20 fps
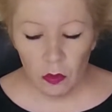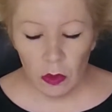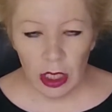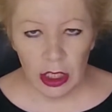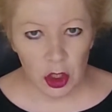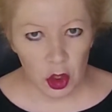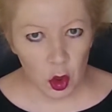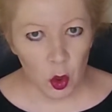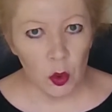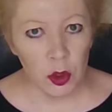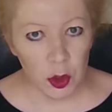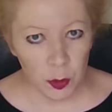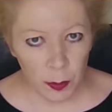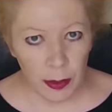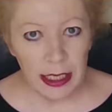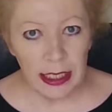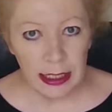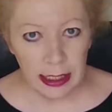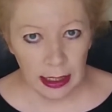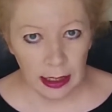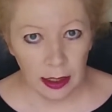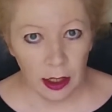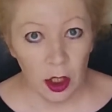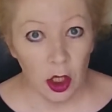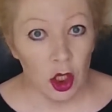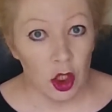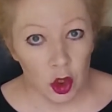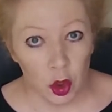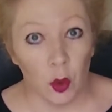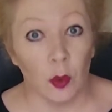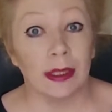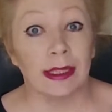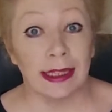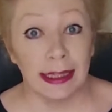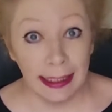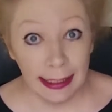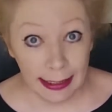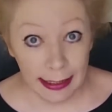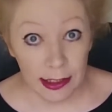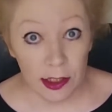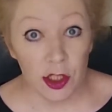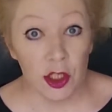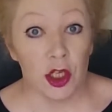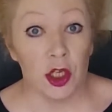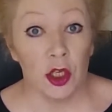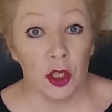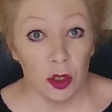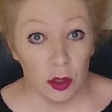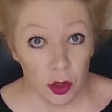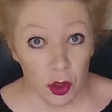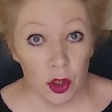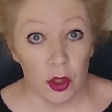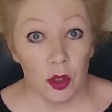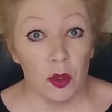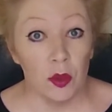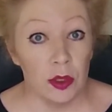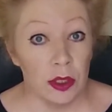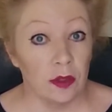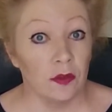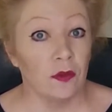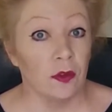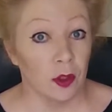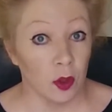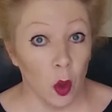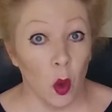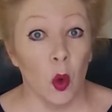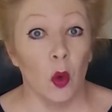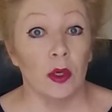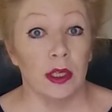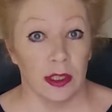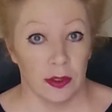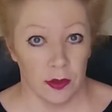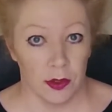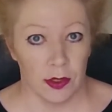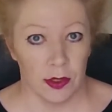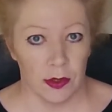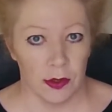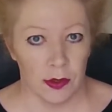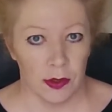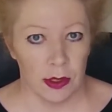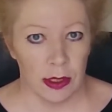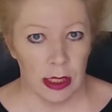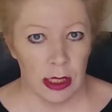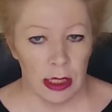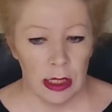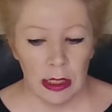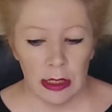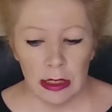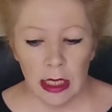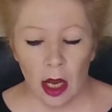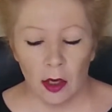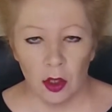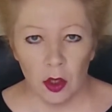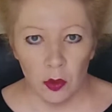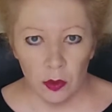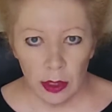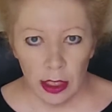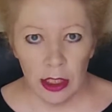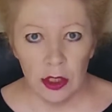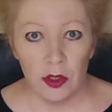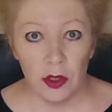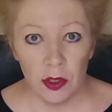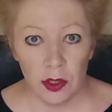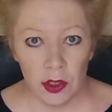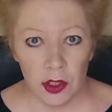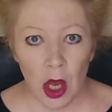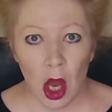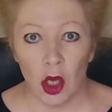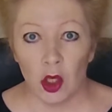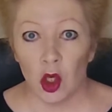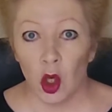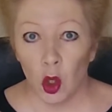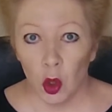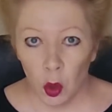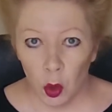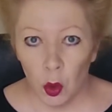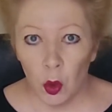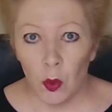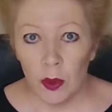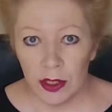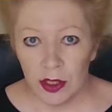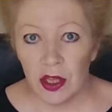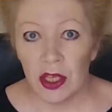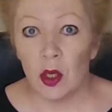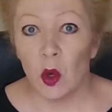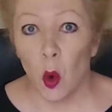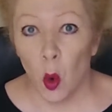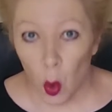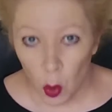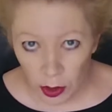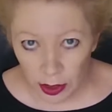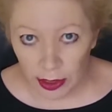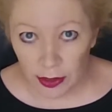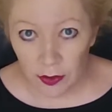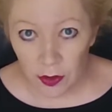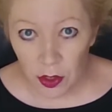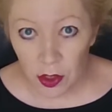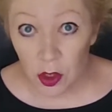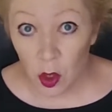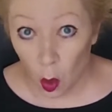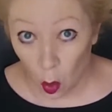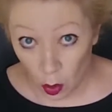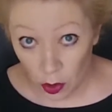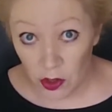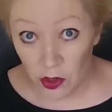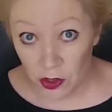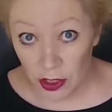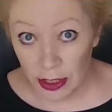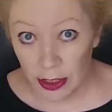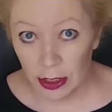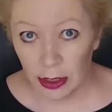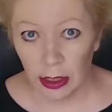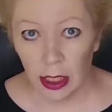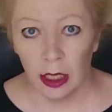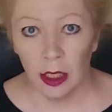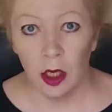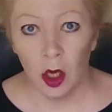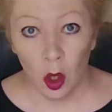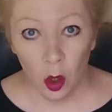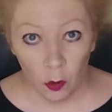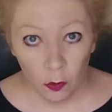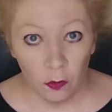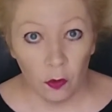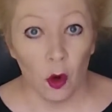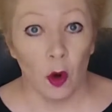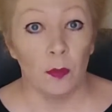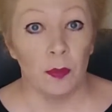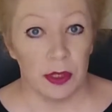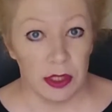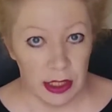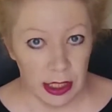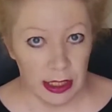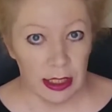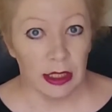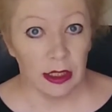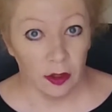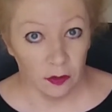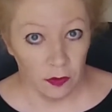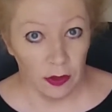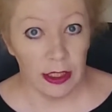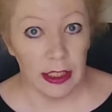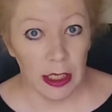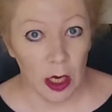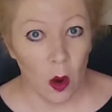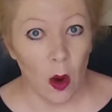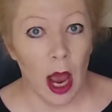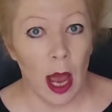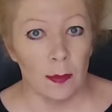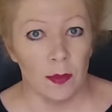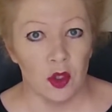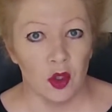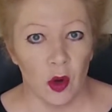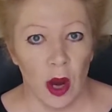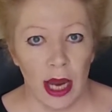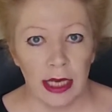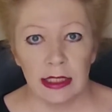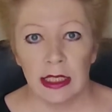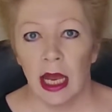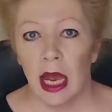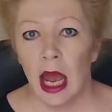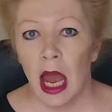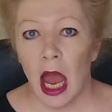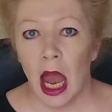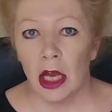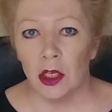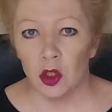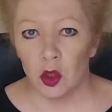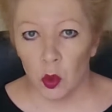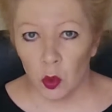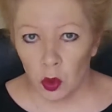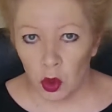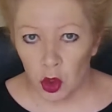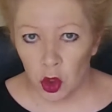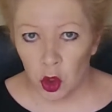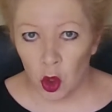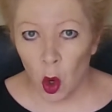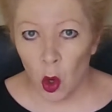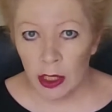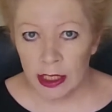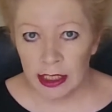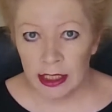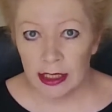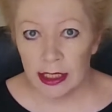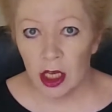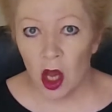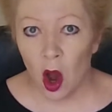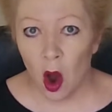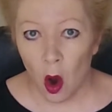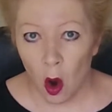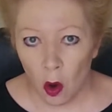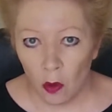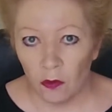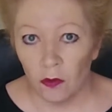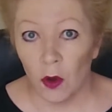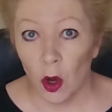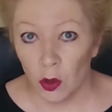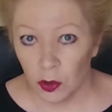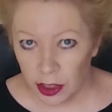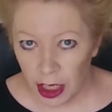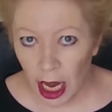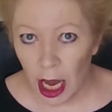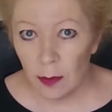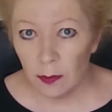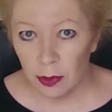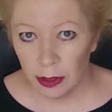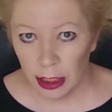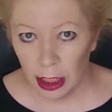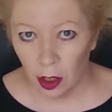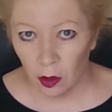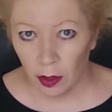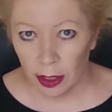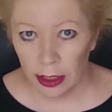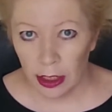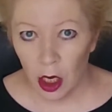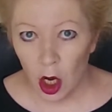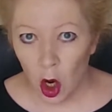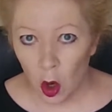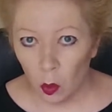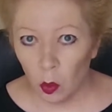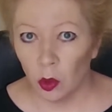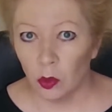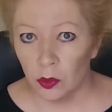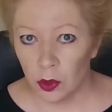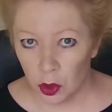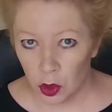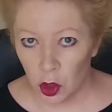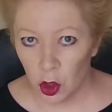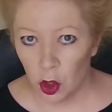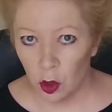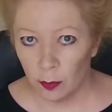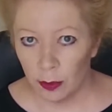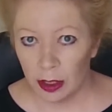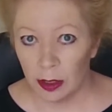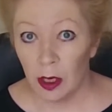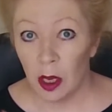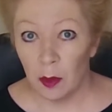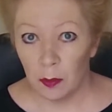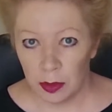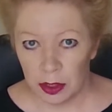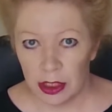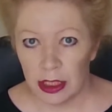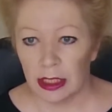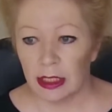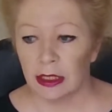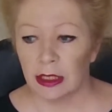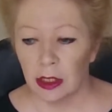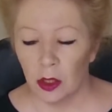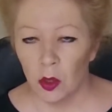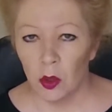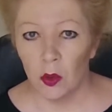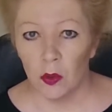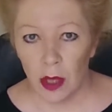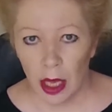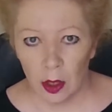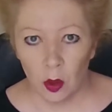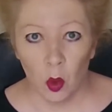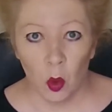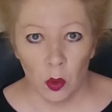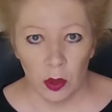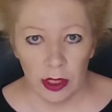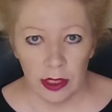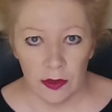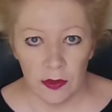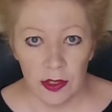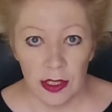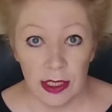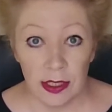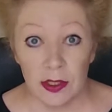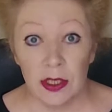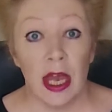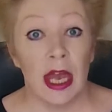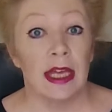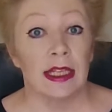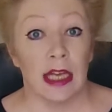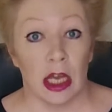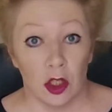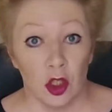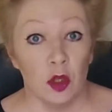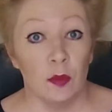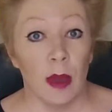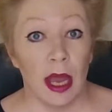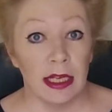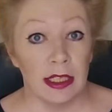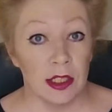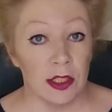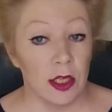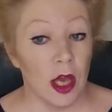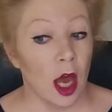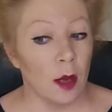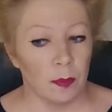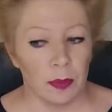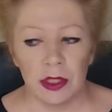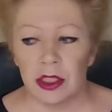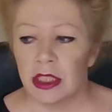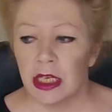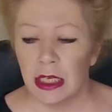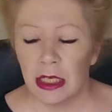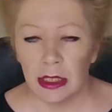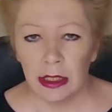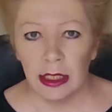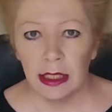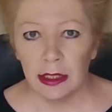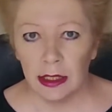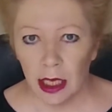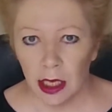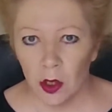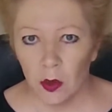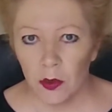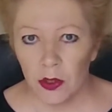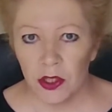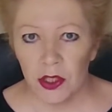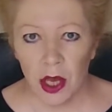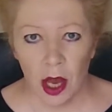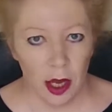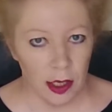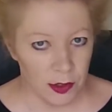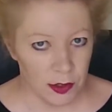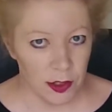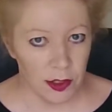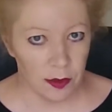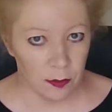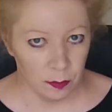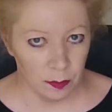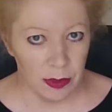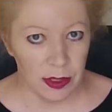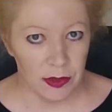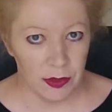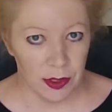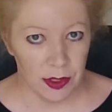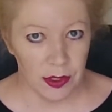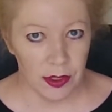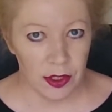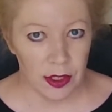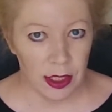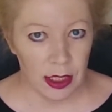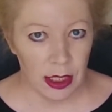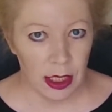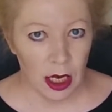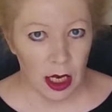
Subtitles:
is you're speaking to at least 2 different audiences. Now, you need to decide who is the audience, singular, for a particular video abstract, and your choice of vocabulary will determine particularly who that audience is. Now, you may decide, particularly in the health sciences and business,